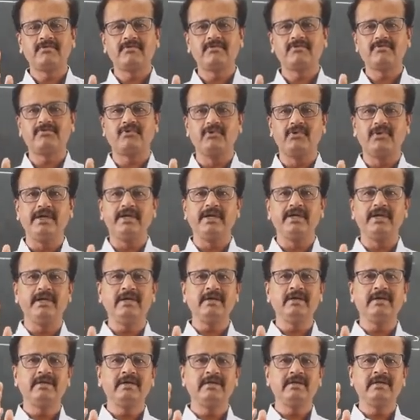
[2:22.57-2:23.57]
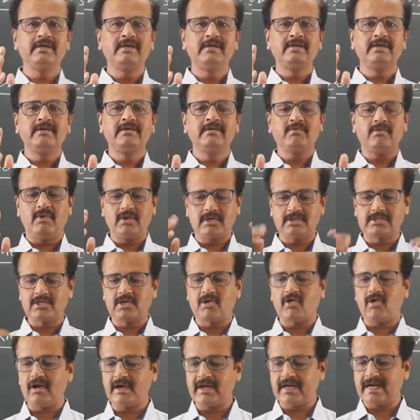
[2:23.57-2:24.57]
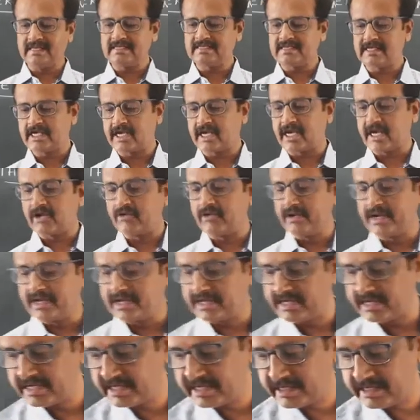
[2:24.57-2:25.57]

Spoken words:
fluid was called as caloric.